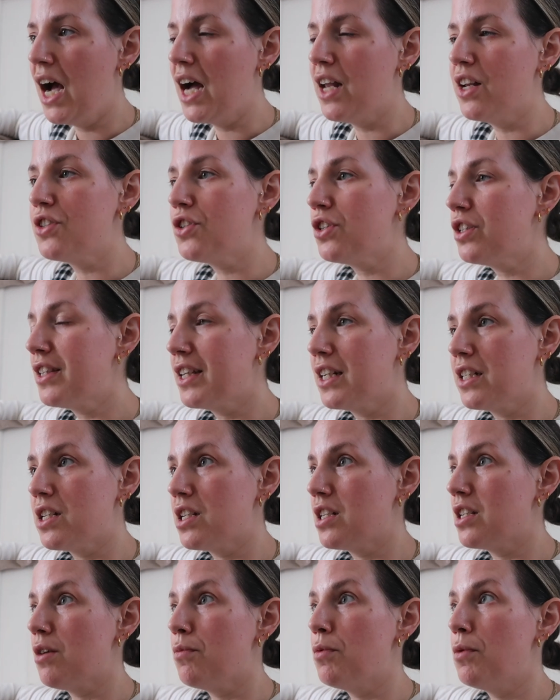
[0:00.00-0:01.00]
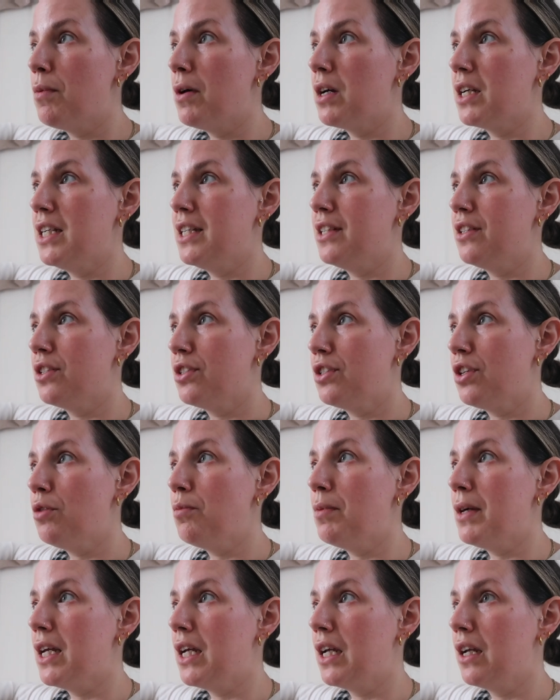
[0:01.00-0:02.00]
And I just think that double buggies are
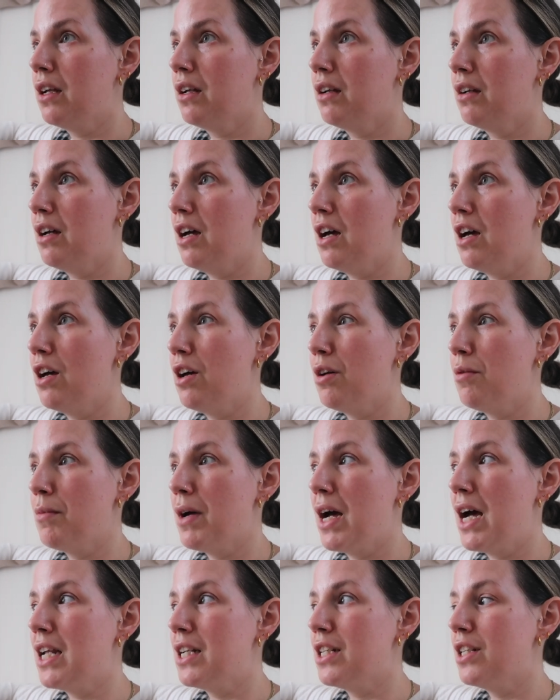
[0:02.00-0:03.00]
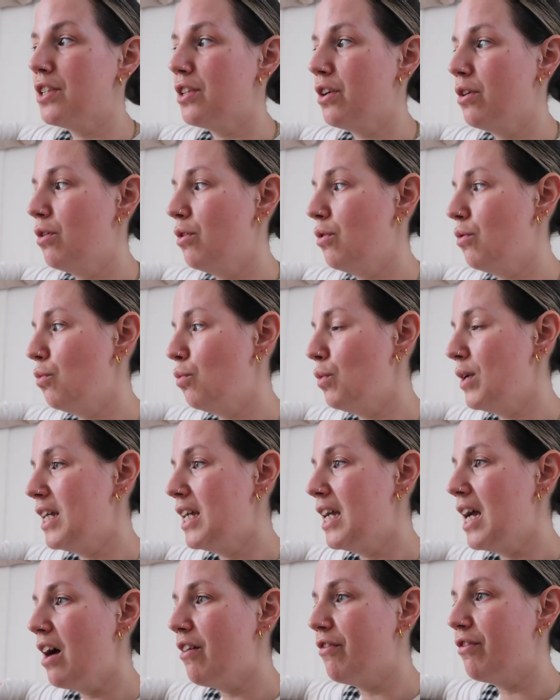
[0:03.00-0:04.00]
so big, and
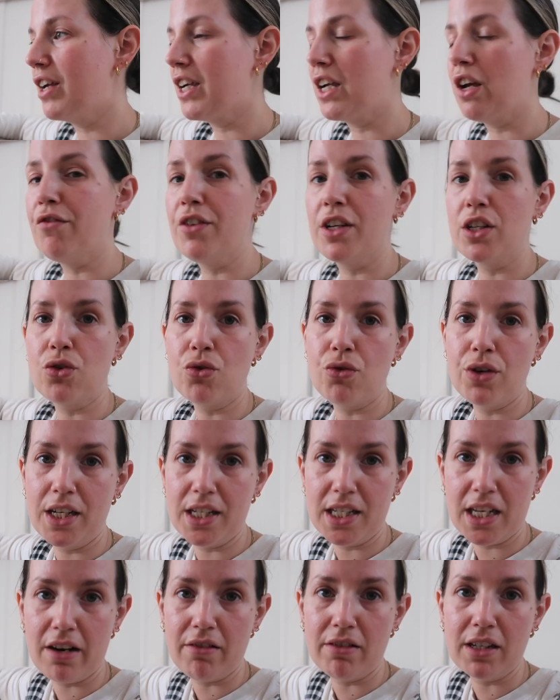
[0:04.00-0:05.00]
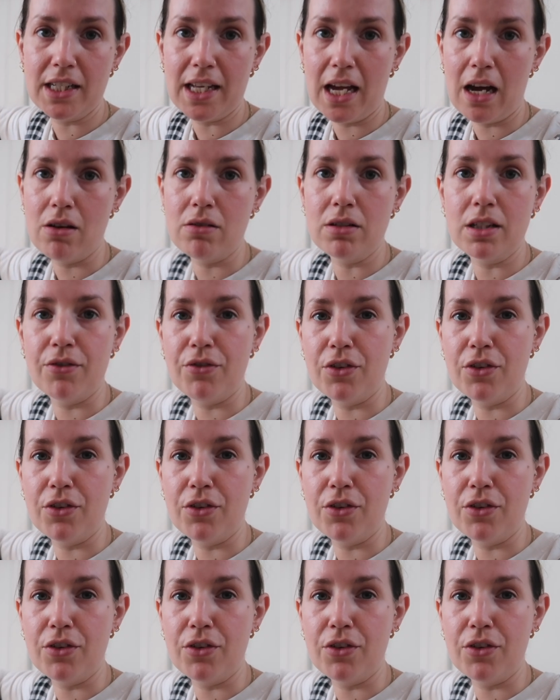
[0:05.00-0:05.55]
we have like a Victorian terrace house.